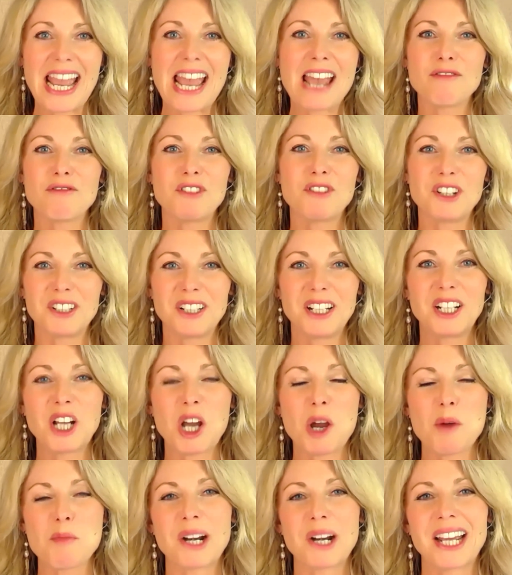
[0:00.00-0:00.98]
effort in
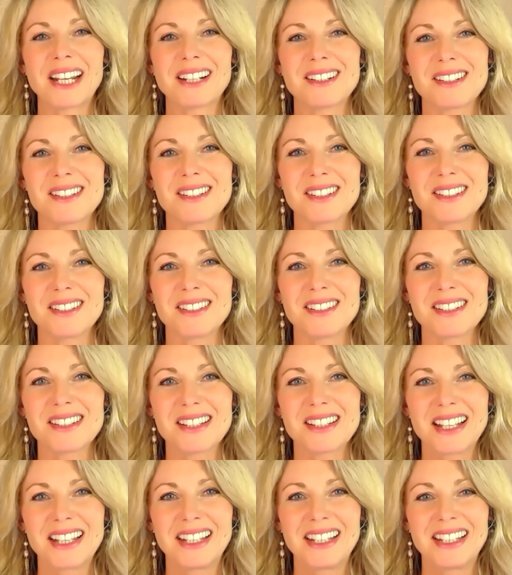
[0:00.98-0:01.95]
our practices,